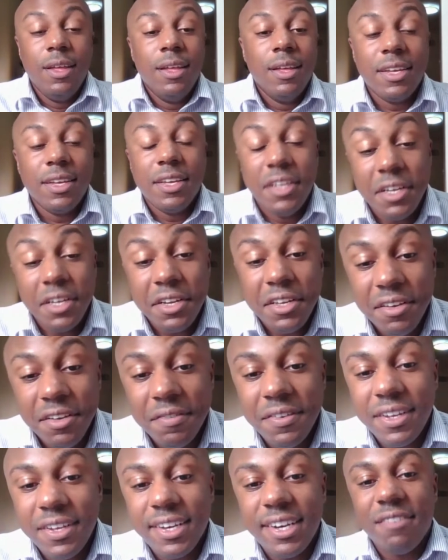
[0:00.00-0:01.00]
Good
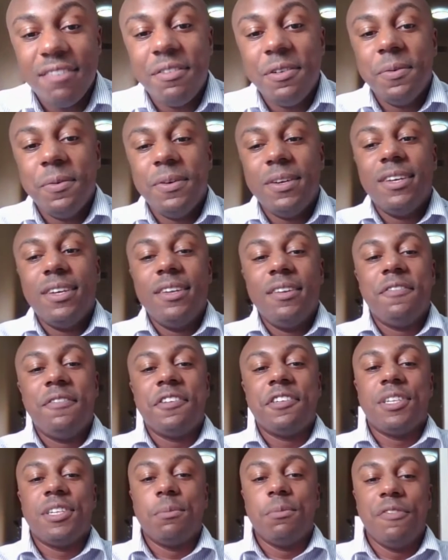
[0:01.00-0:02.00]
evening, everyone. For
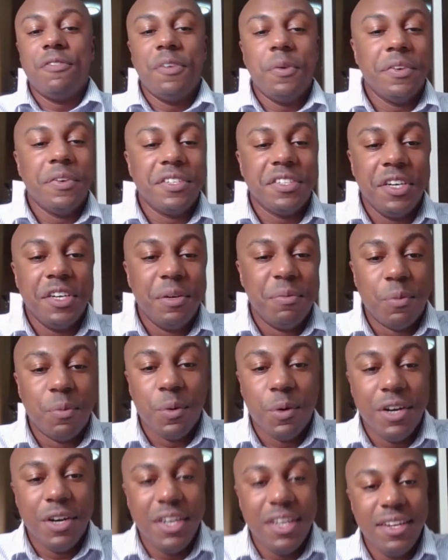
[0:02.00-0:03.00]
some of you, it's good
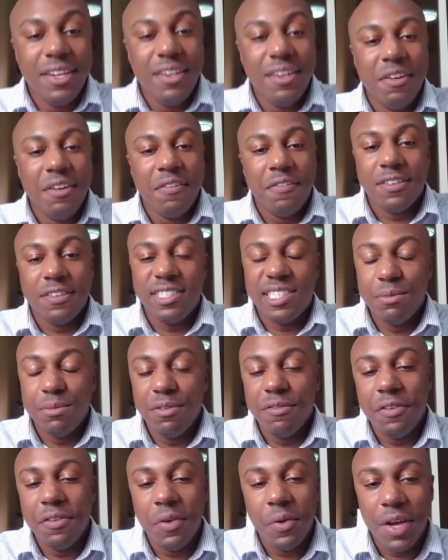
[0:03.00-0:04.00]
morning. For some
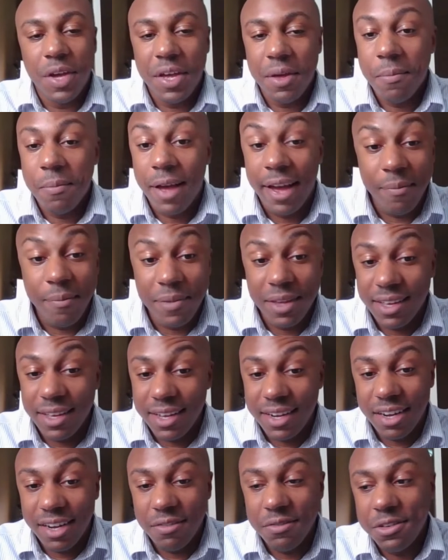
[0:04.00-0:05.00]
of you, it might be good
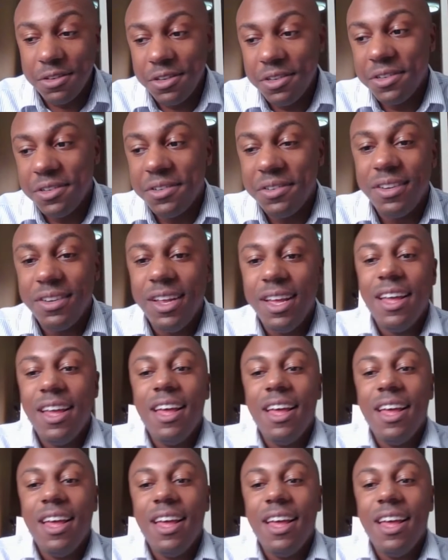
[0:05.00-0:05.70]
afternoon.